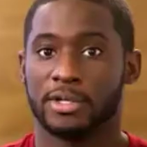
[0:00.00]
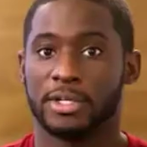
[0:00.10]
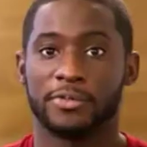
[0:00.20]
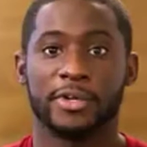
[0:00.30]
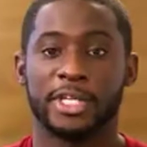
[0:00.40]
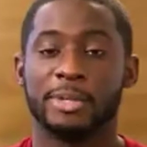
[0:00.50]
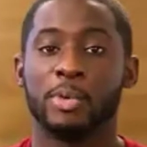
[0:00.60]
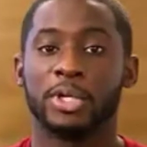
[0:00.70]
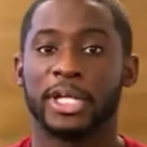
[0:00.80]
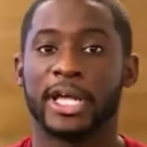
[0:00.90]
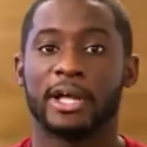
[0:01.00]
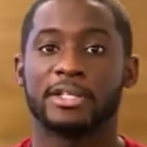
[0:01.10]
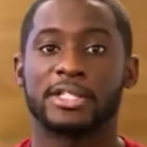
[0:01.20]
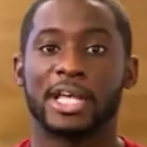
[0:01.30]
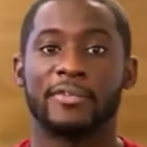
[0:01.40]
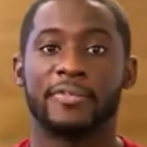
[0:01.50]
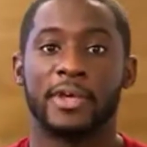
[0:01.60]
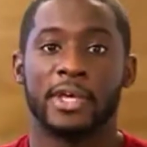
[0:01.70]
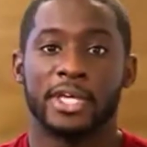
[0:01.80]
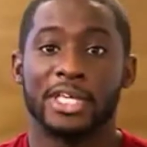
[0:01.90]
Different keyboard layouts have
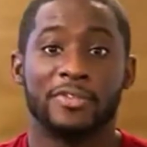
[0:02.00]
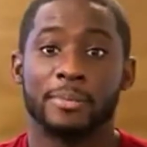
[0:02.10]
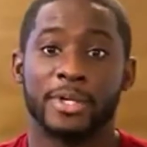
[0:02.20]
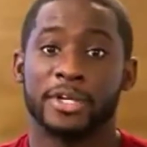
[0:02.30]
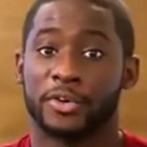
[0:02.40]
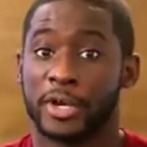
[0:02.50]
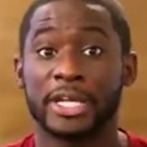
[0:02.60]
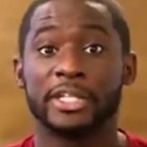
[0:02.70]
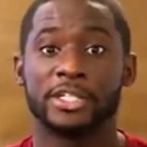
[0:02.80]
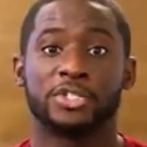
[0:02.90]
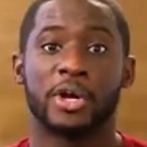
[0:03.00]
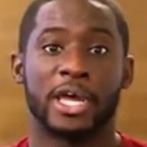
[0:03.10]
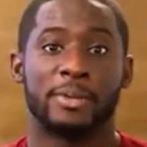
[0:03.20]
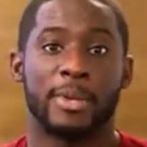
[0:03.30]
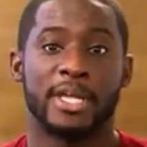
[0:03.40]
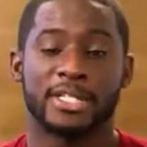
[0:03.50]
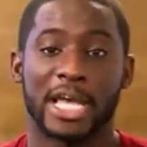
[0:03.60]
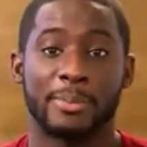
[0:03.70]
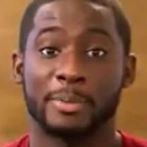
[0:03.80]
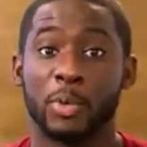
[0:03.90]
even been created to try and make
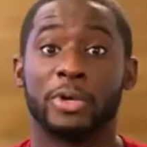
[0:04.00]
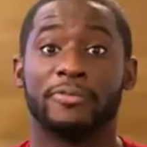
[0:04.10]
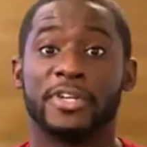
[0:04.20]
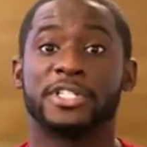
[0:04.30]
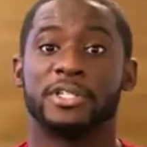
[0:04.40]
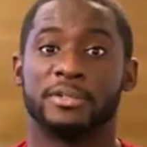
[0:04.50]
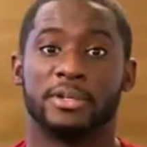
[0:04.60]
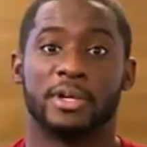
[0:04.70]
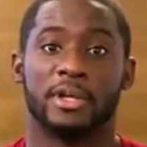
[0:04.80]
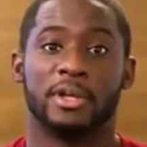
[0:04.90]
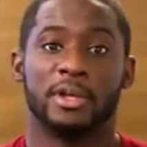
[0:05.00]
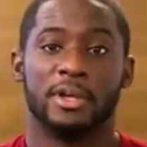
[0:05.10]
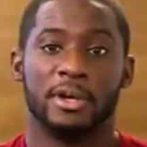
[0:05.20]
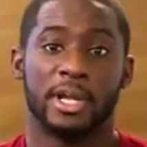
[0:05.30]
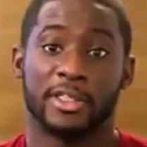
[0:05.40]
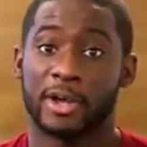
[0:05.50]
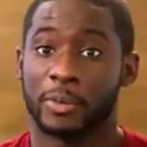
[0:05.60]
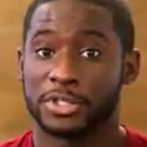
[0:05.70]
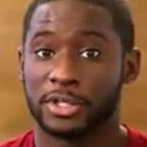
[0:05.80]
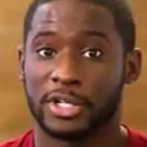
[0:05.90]
typing more efficient. Now that
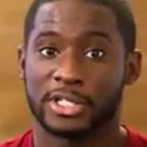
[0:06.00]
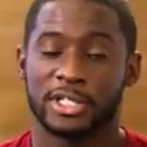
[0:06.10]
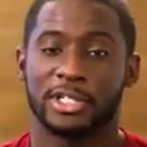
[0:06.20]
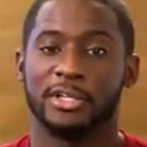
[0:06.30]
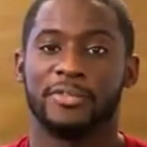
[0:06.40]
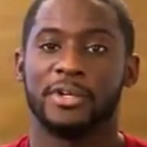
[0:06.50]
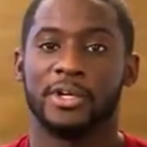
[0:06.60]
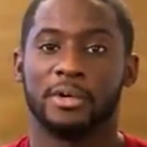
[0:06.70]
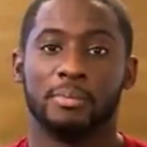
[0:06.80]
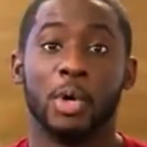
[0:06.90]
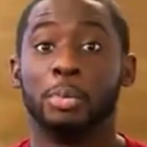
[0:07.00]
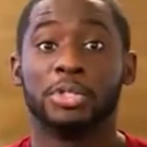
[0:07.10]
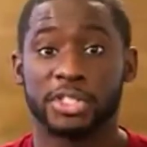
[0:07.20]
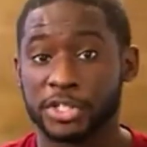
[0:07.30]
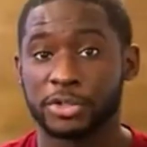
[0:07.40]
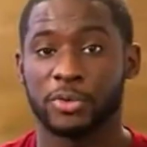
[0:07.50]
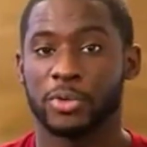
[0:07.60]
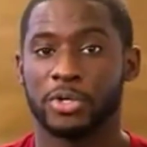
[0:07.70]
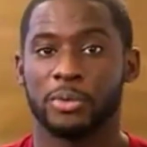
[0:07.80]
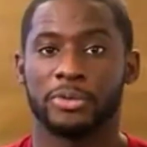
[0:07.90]
we're starting to live in a mobile-centric
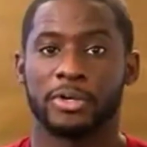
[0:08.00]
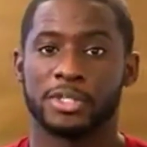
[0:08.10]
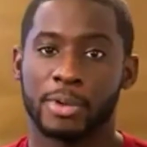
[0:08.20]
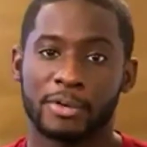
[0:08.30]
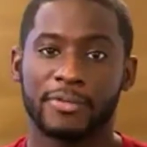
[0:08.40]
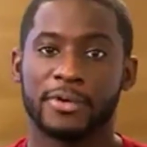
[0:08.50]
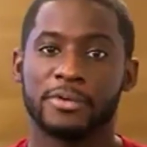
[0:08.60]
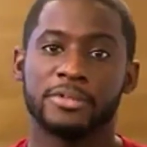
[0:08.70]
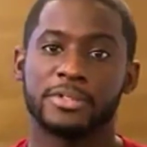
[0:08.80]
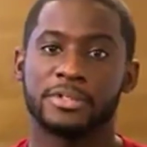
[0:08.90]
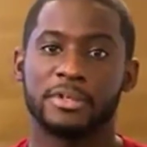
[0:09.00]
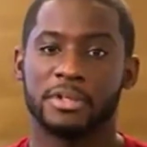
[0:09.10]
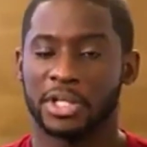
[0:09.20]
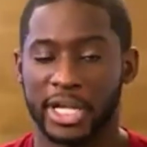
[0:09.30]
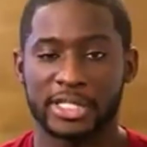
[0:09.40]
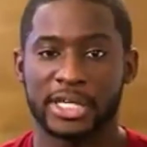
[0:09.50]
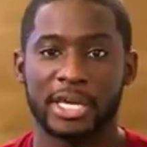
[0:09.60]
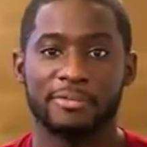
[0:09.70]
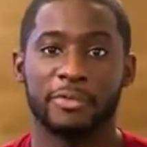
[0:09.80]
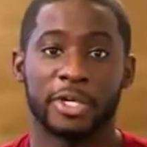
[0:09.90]
world with our smartphones, the
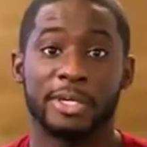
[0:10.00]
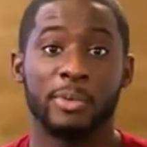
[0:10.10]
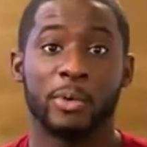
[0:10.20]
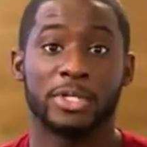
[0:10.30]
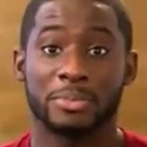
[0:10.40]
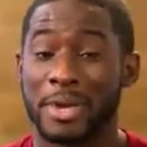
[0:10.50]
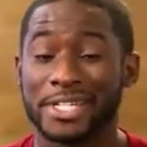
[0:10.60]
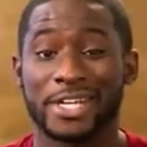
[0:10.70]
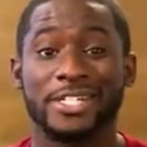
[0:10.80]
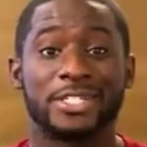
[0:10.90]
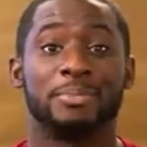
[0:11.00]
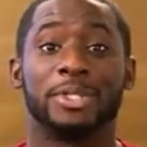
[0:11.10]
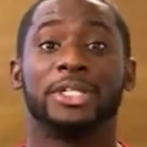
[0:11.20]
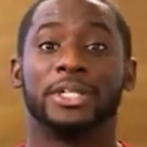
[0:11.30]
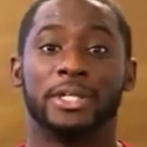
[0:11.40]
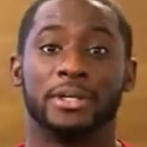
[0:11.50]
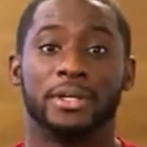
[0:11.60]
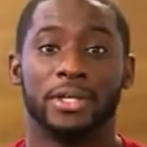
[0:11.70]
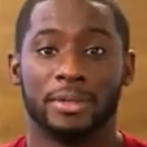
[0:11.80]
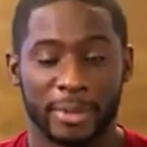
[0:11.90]
landscape for keyboards may change completely.
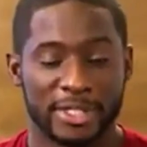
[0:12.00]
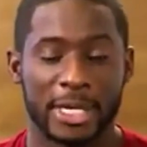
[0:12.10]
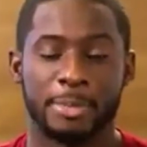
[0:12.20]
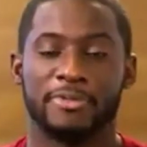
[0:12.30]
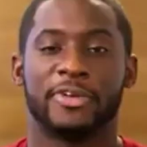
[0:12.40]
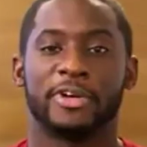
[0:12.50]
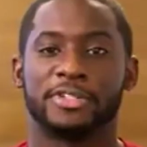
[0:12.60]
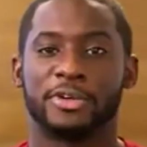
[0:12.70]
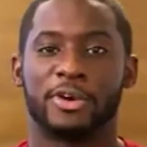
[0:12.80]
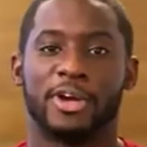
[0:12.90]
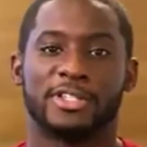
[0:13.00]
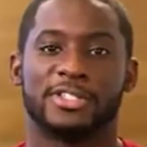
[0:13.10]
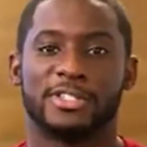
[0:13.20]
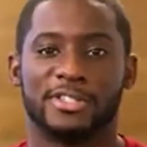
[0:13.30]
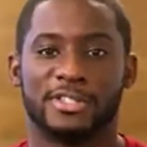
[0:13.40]
My typing fingers are crossed.